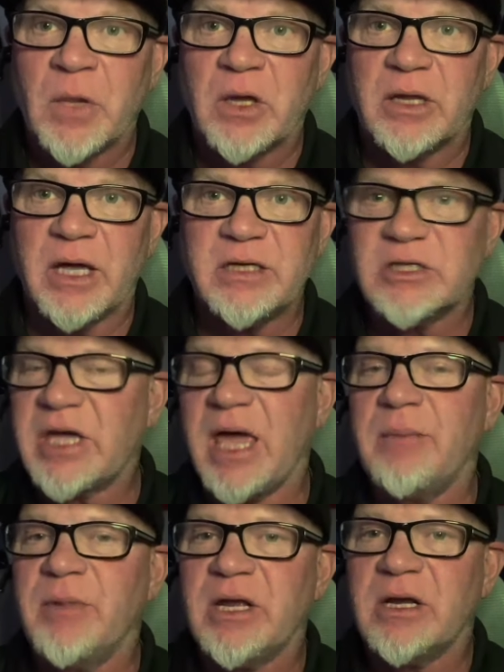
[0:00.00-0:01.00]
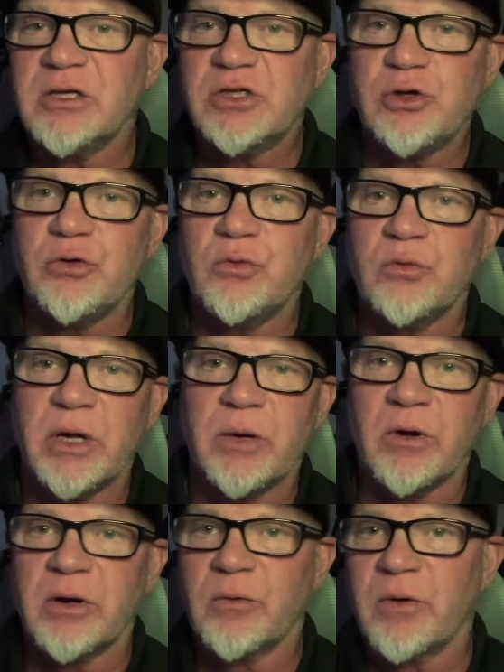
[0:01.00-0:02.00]
They just came in in June. They
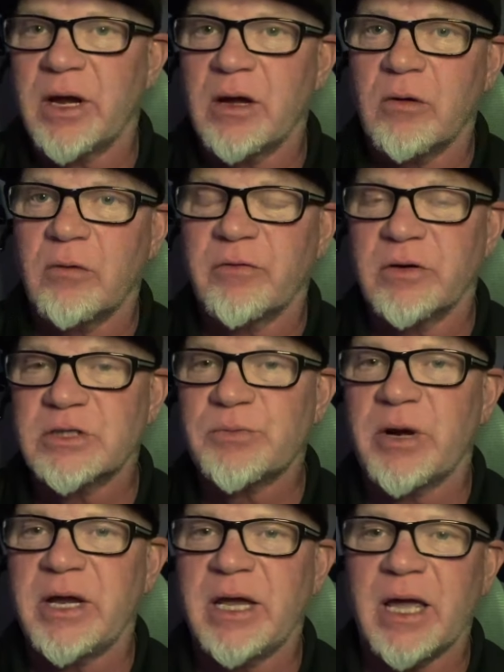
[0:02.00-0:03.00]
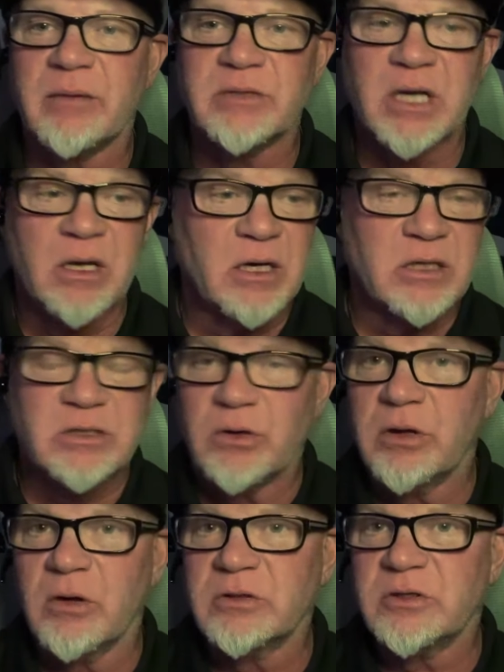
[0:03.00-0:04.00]
weren't around for spring games. So
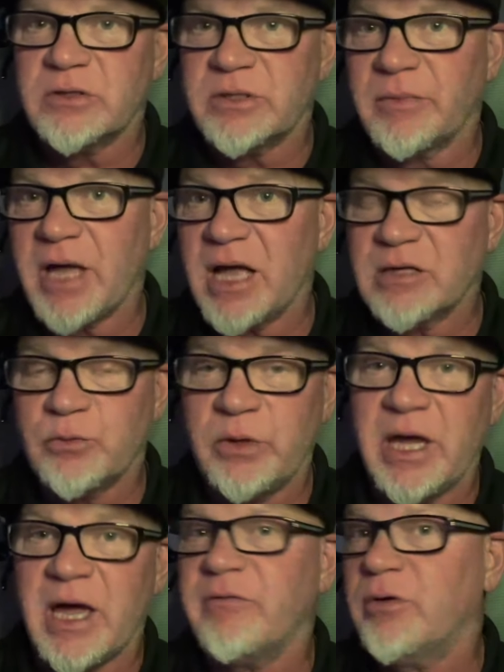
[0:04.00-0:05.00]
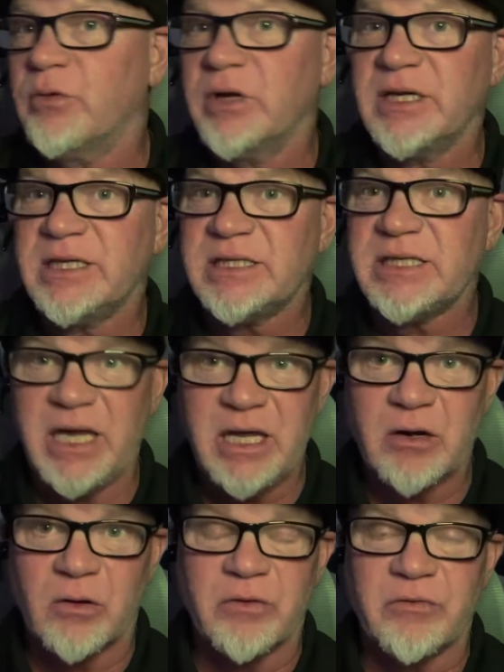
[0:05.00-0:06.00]
those are some guys we haven't really
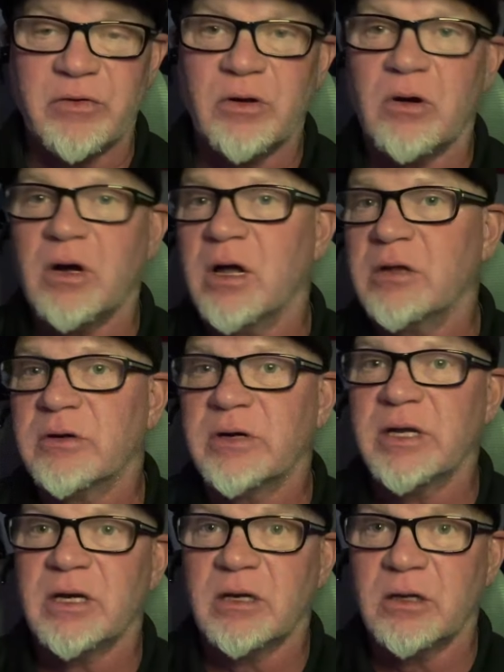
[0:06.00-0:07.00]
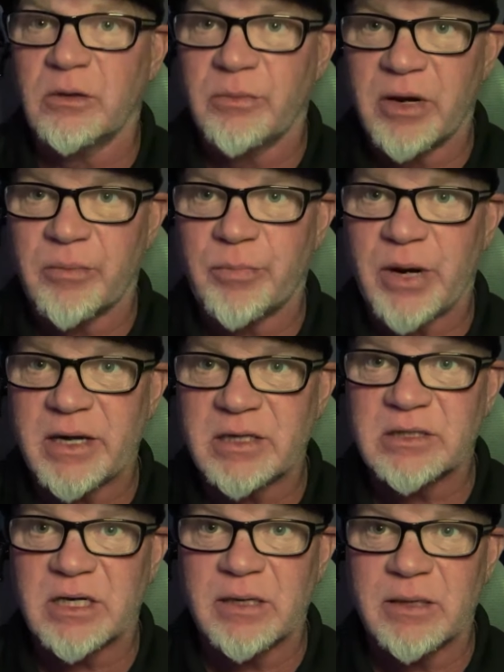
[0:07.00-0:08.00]
seen on the field other than the little bit of
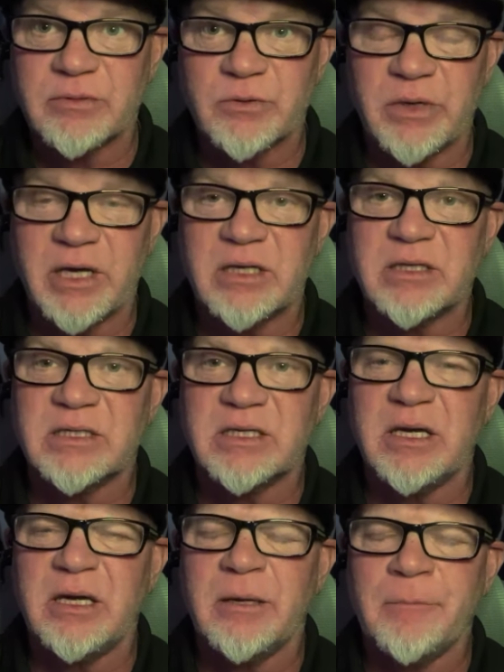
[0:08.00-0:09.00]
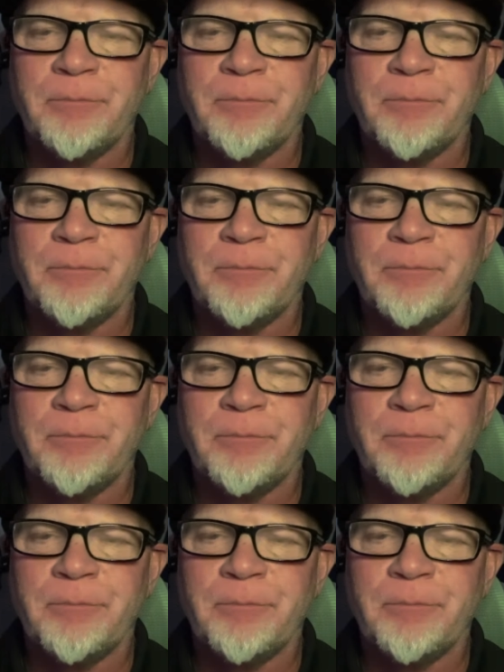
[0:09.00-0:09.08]
practice clips we get to see.